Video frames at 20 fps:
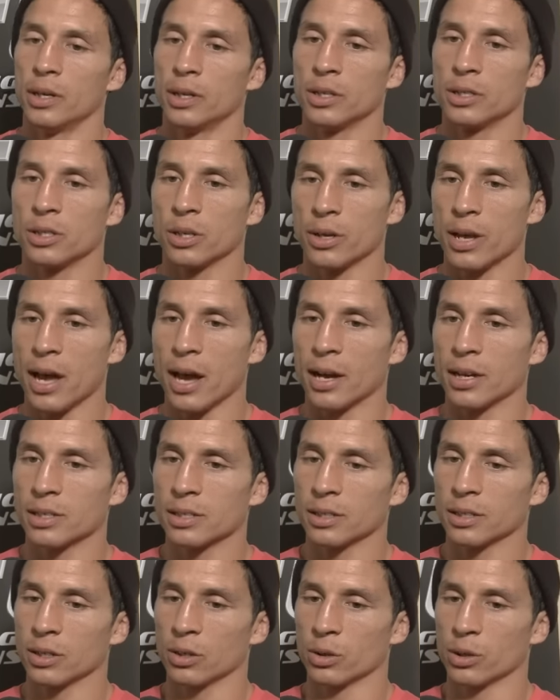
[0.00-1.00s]
So yeah, it's
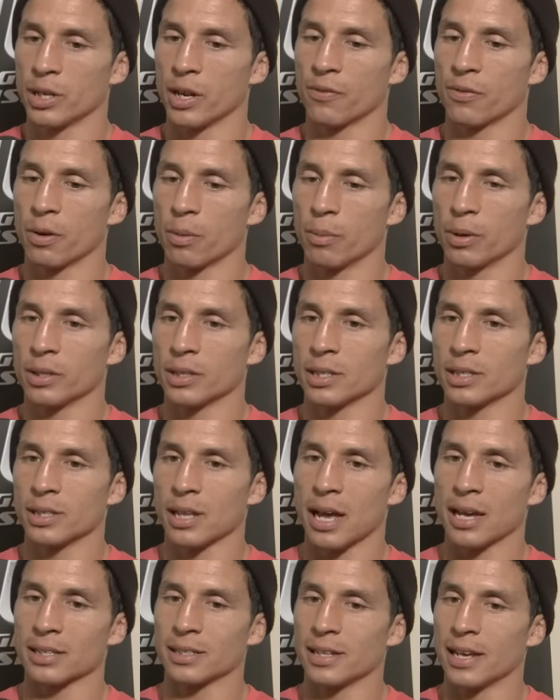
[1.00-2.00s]
a little different. But these
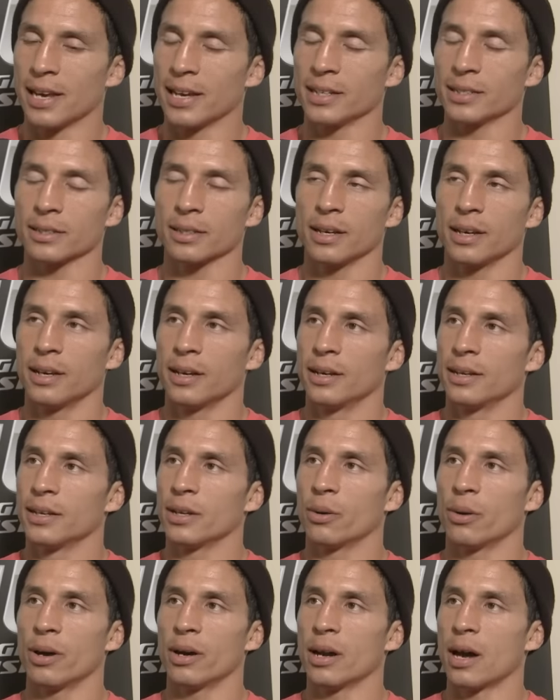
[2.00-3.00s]
last days, you
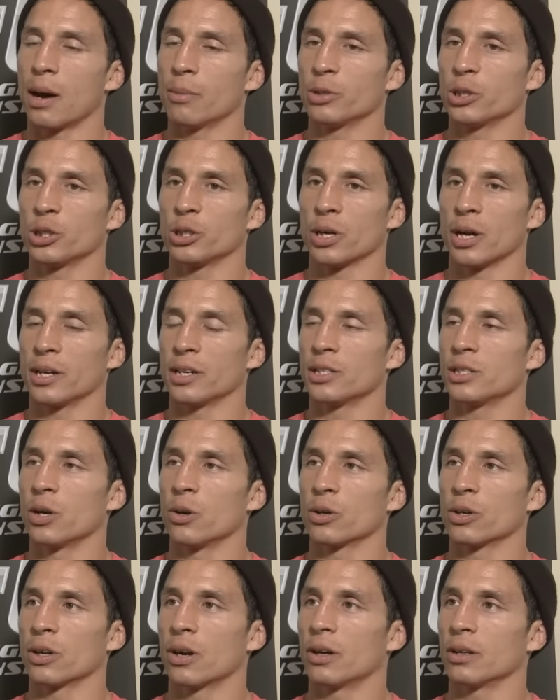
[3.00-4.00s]
know what? I'm just trying to
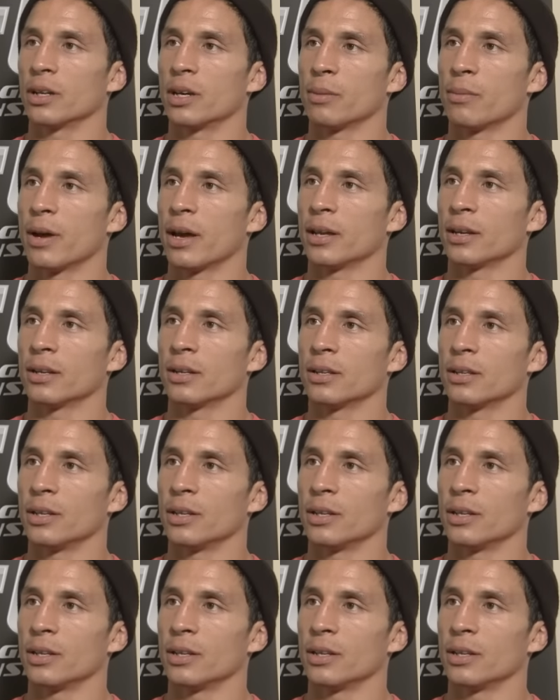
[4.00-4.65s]
soak it all in, man.